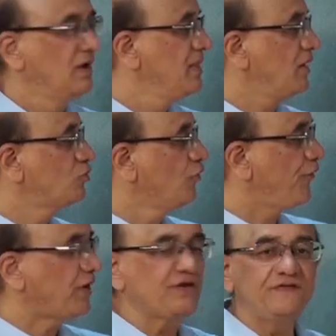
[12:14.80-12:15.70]
now
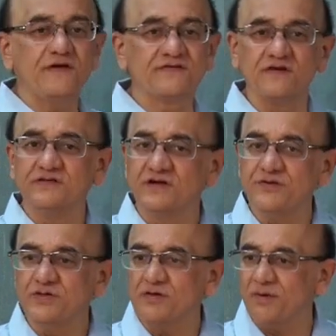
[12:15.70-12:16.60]
246 is it
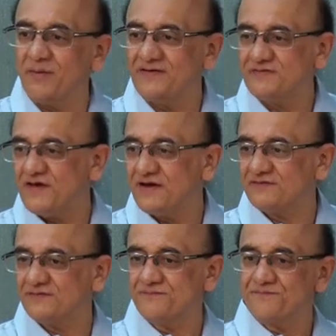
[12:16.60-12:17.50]
divisible by 6?